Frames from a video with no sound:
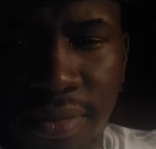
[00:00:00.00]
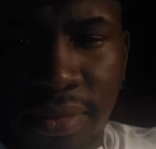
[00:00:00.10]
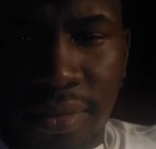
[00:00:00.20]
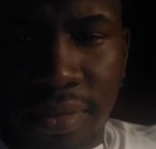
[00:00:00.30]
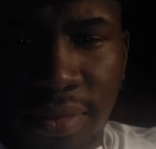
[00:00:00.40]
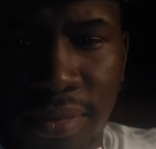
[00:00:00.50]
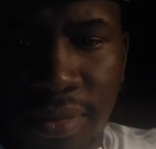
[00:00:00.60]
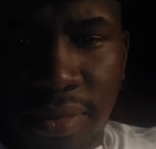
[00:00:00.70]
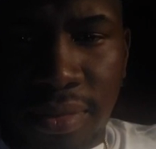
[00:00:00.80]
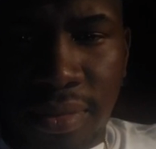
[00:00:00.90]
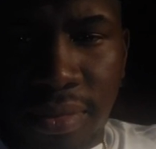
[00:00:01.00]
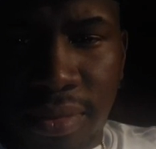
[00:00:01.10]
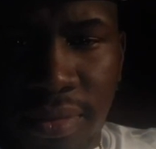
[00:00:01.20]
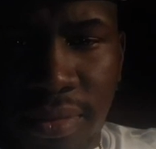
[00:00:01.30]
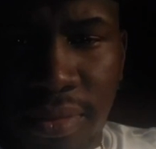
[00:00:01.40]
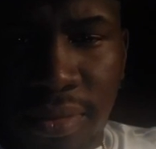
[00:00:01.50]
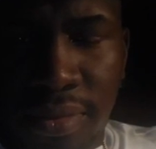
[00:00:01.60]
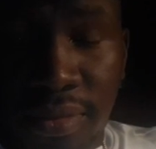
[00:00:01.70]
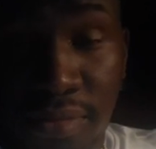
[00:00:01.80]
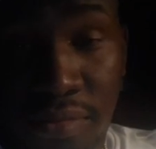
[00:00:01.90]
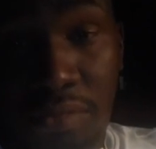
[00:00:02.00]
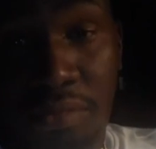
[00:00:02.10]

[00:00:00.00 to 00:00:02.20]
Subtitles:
[no speech]